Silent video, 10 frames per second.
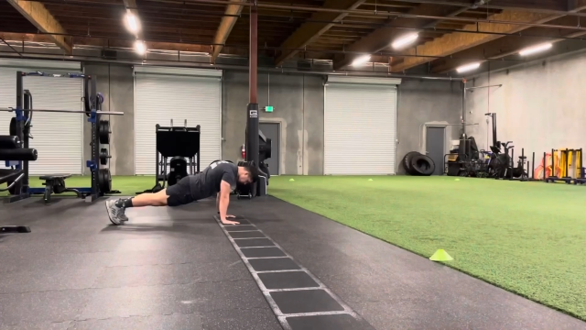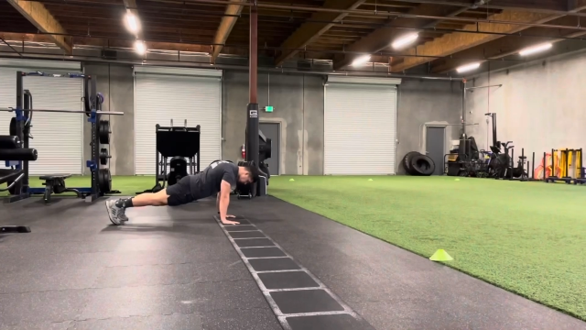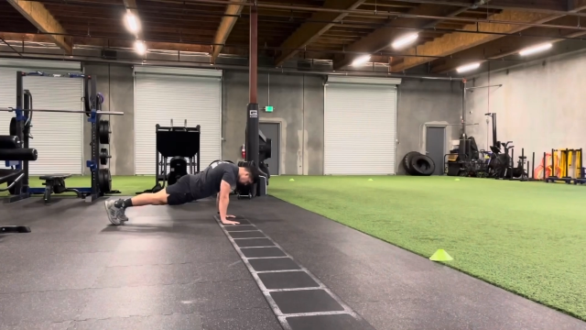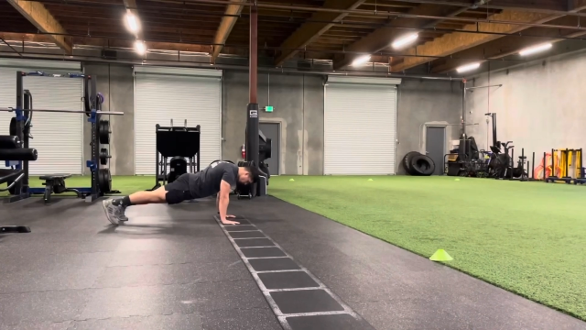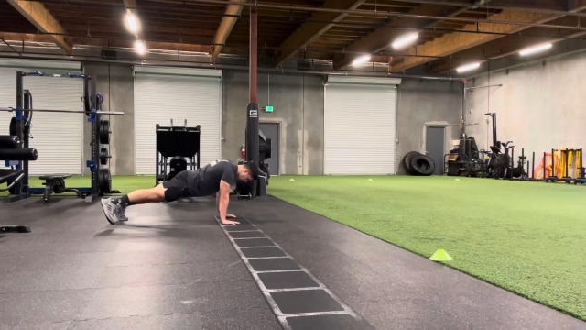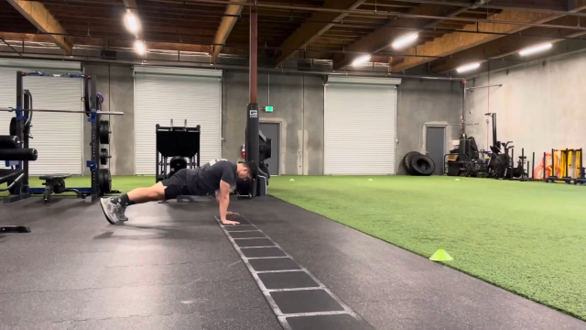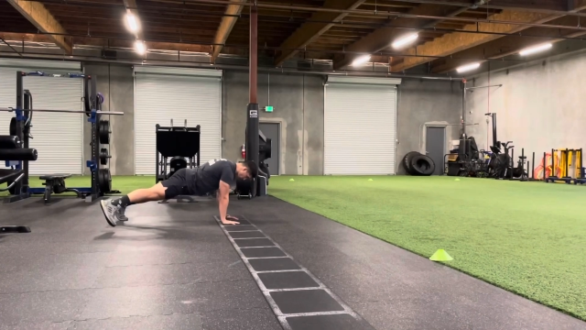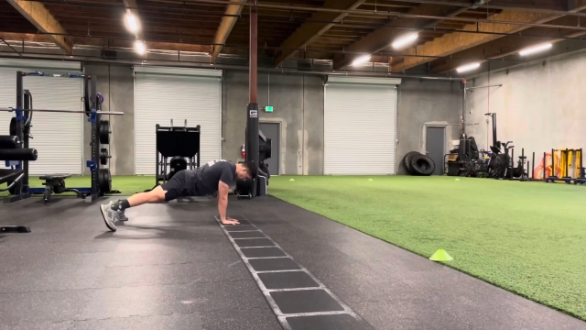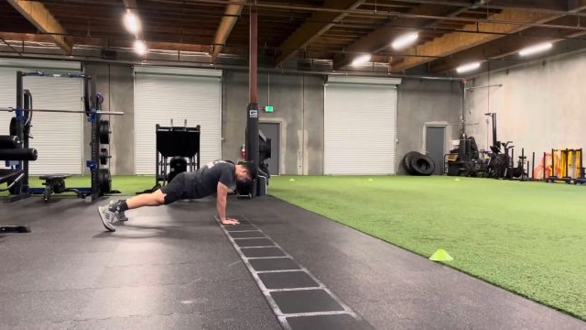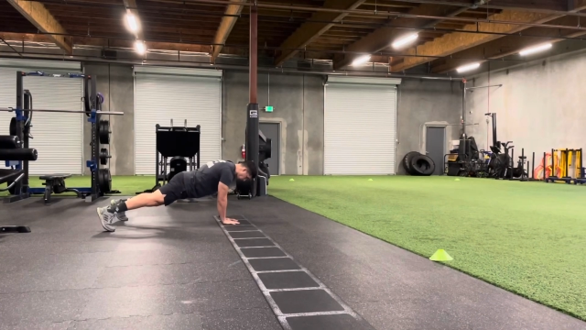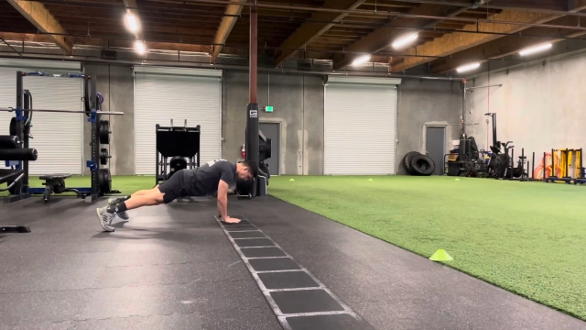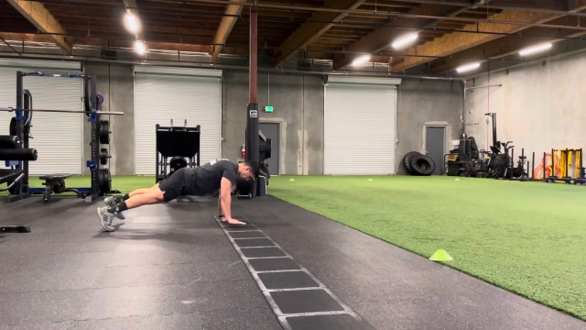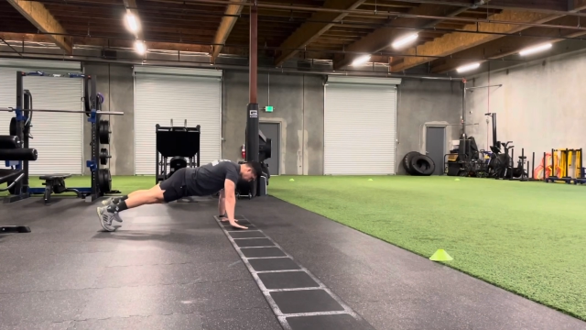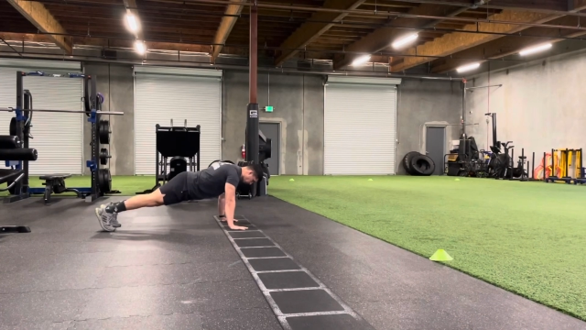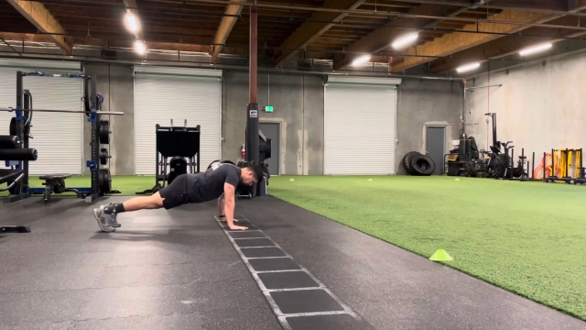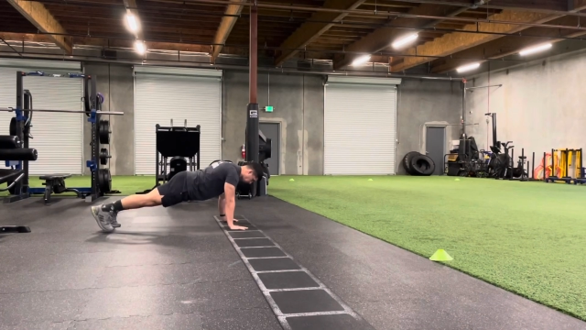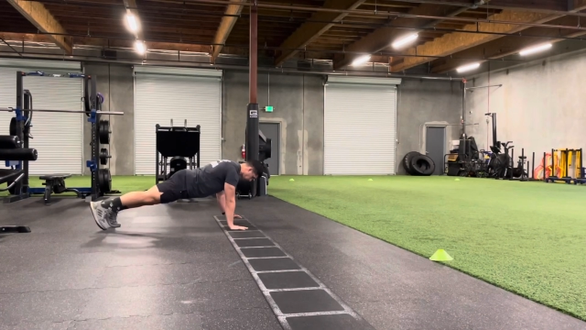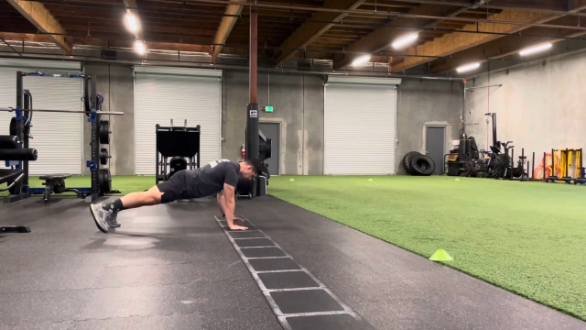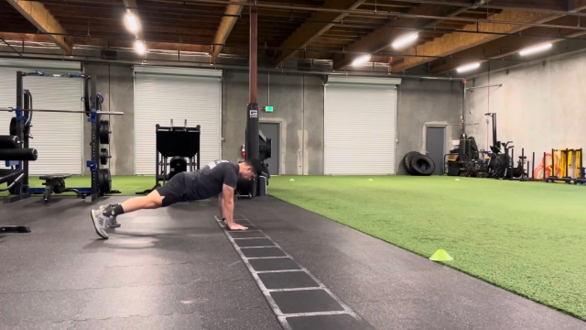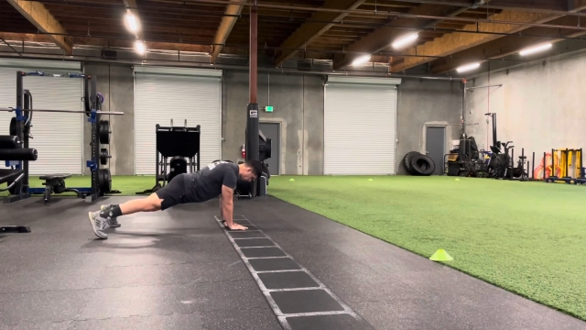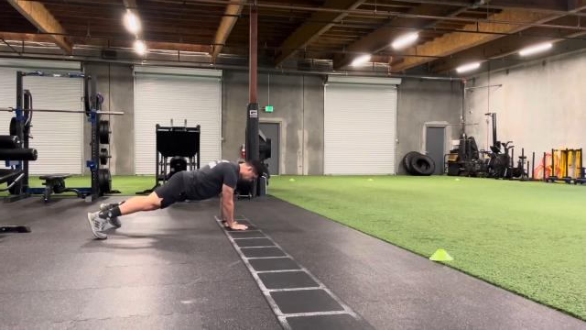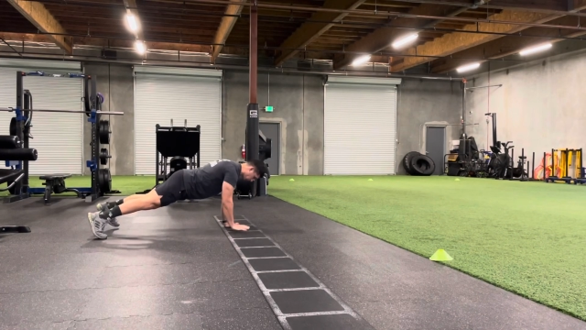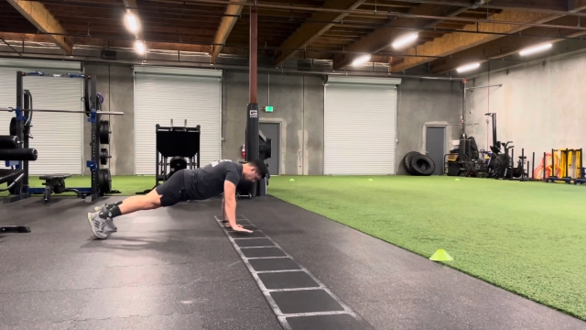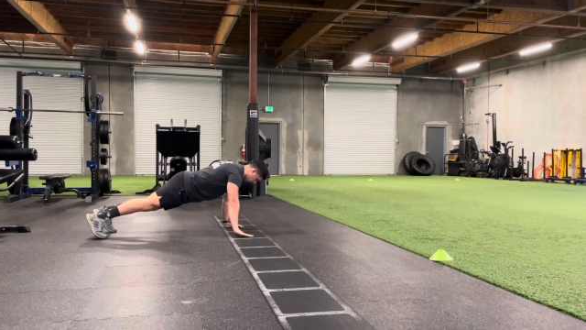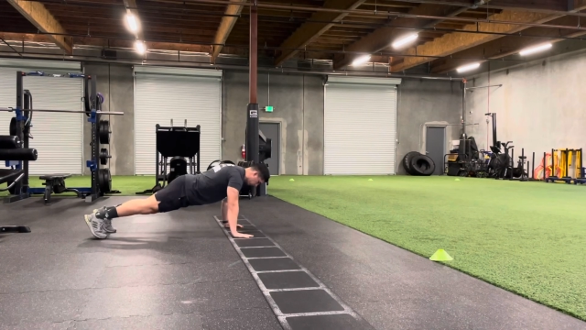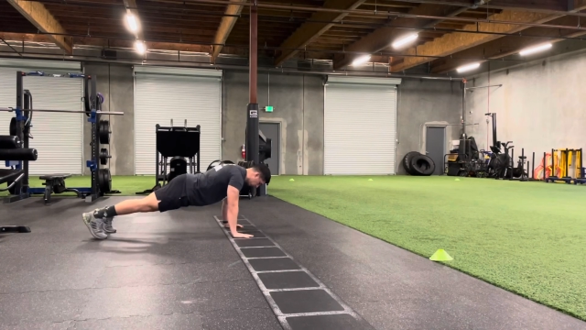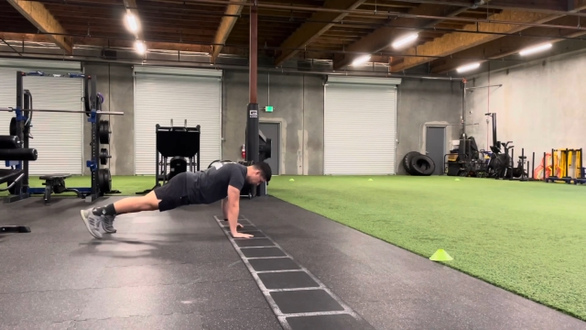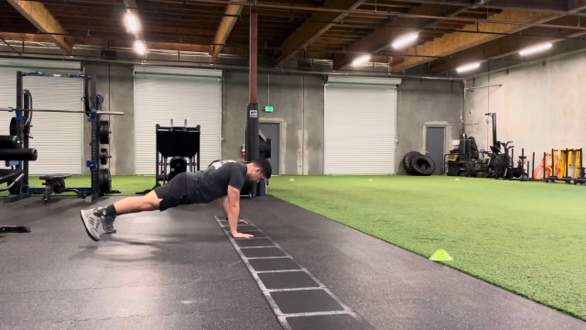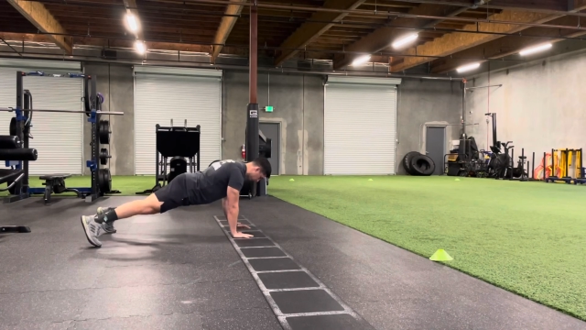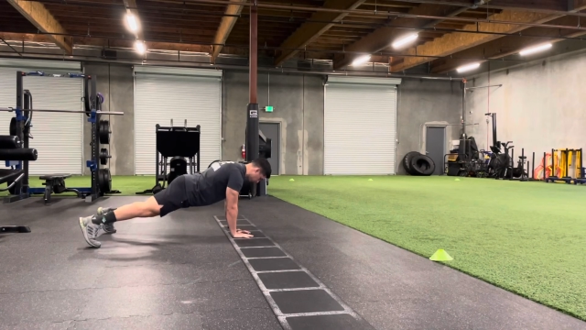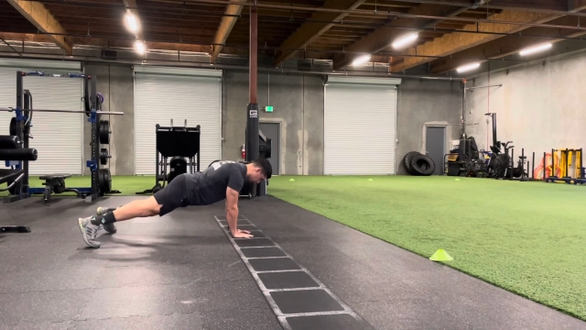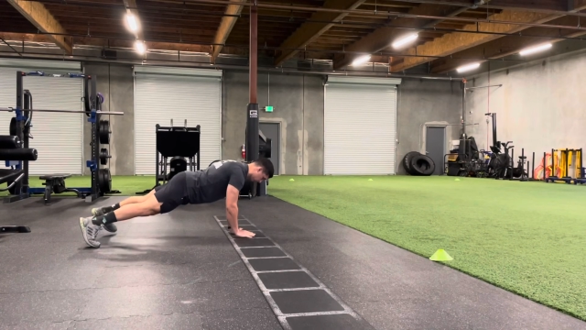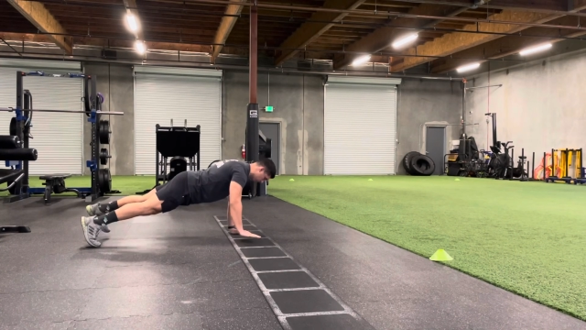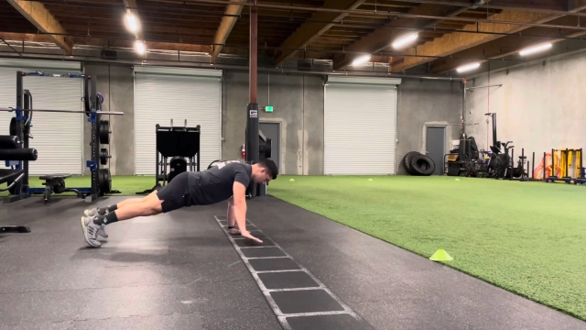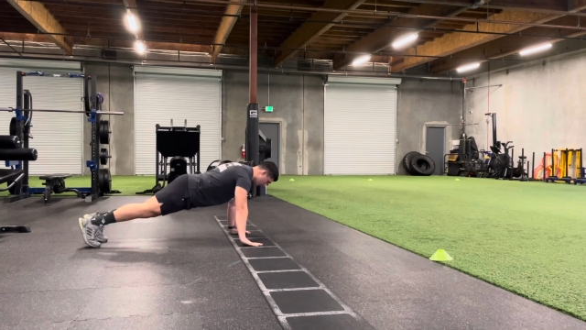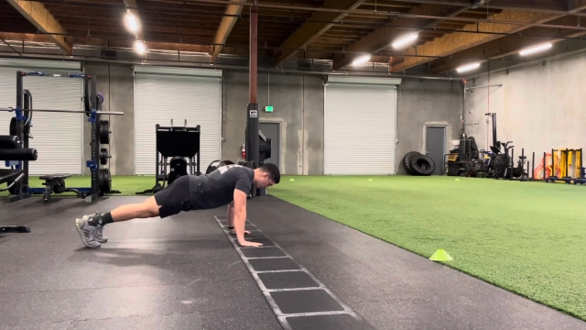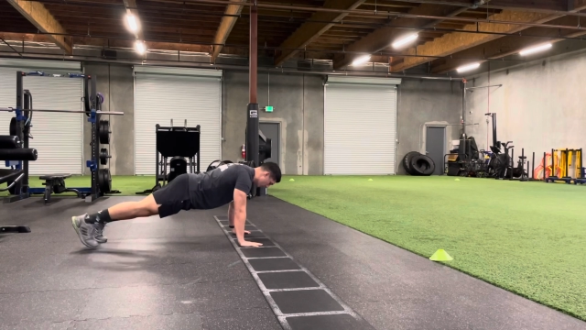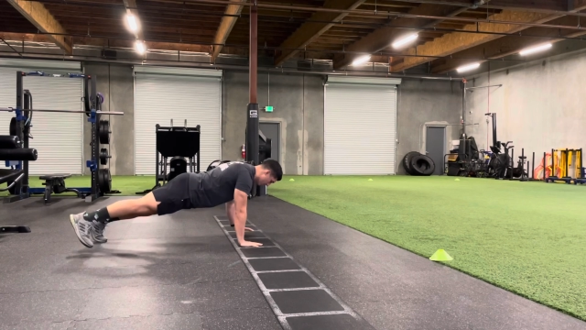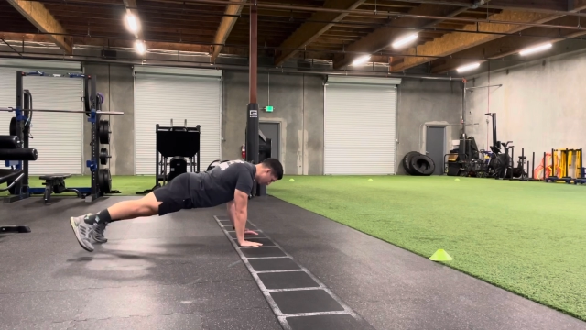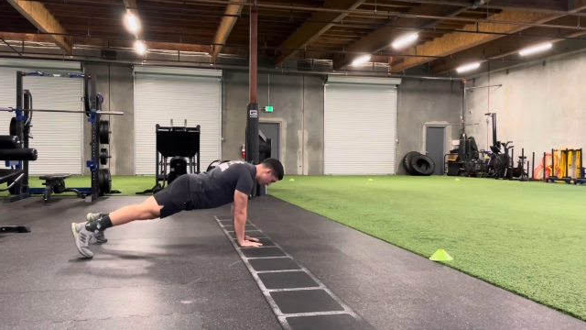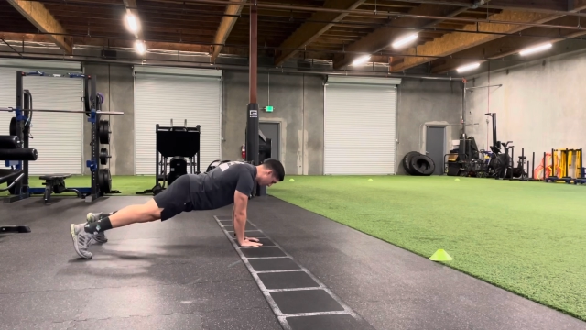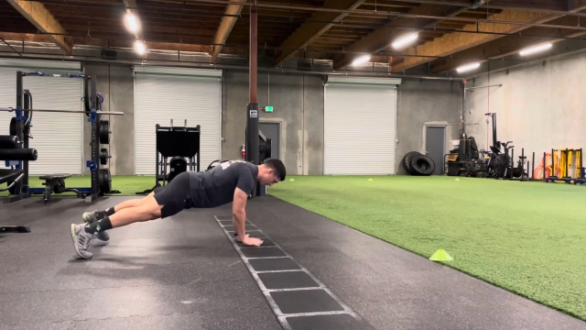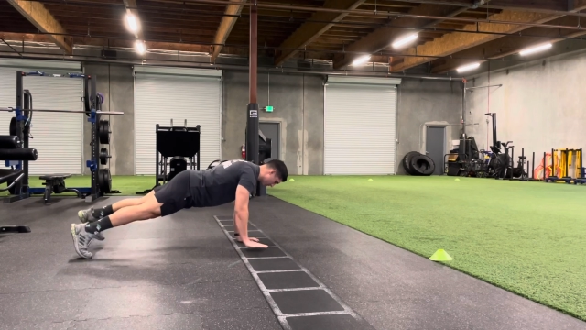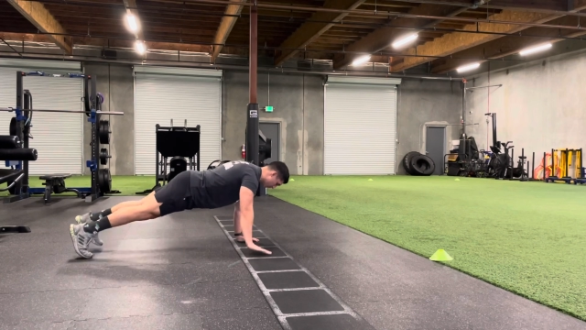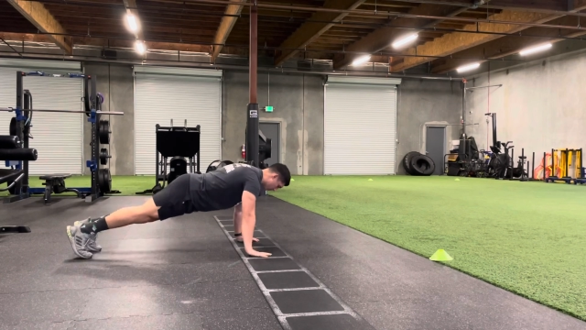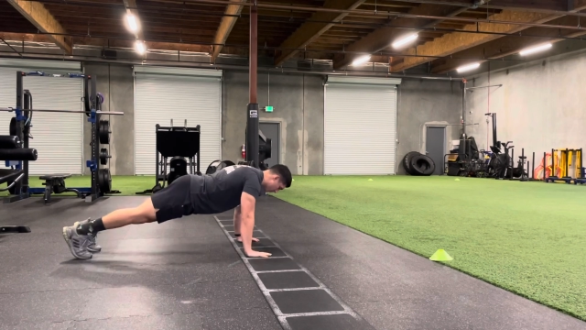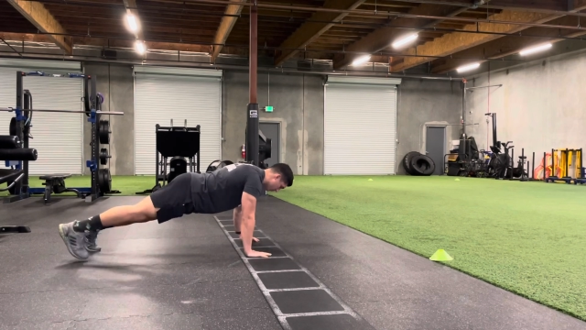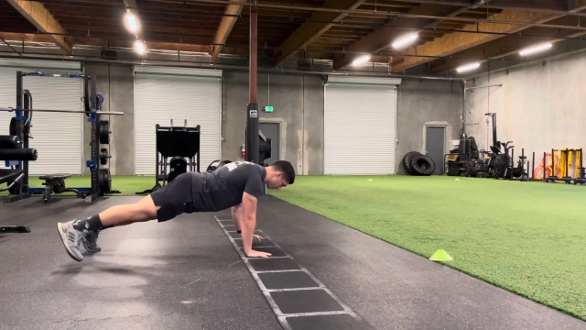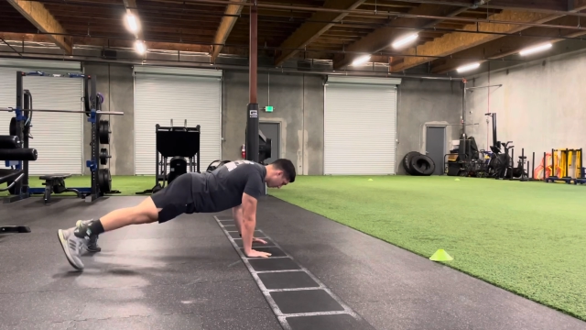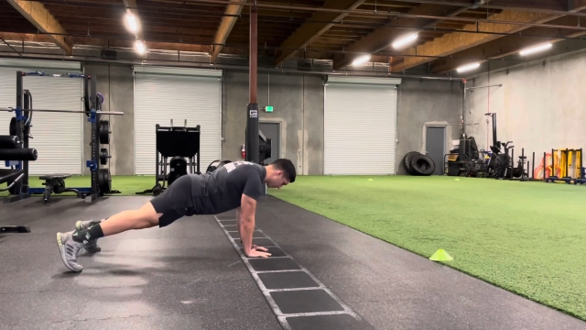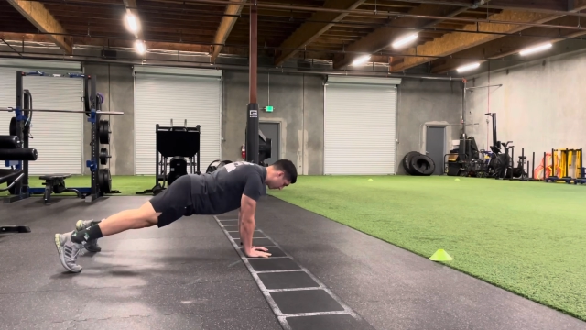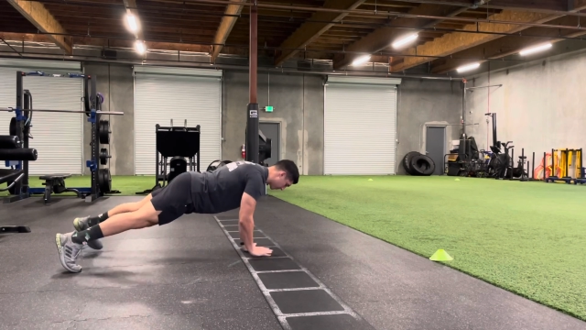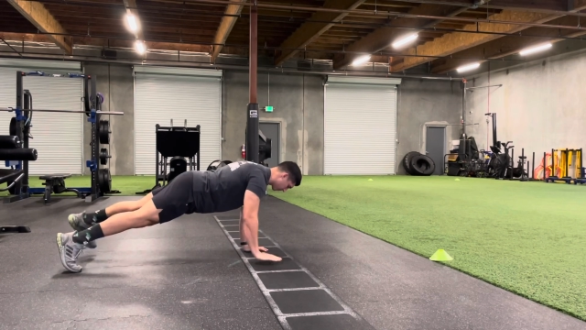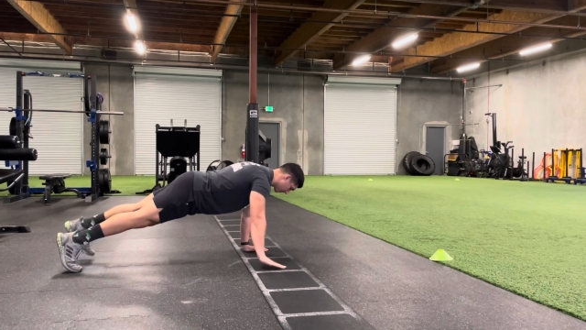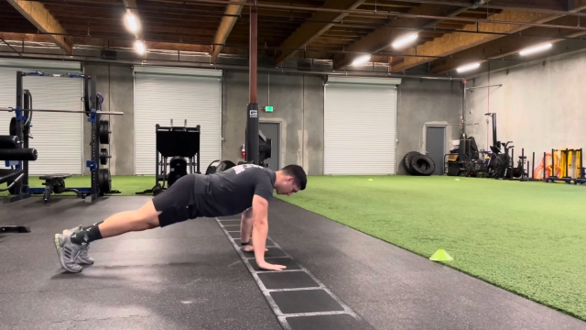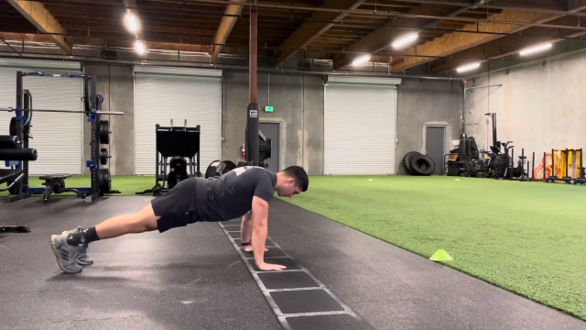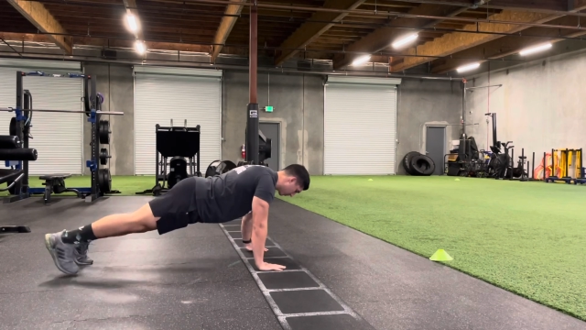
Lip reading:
(no speaker visible)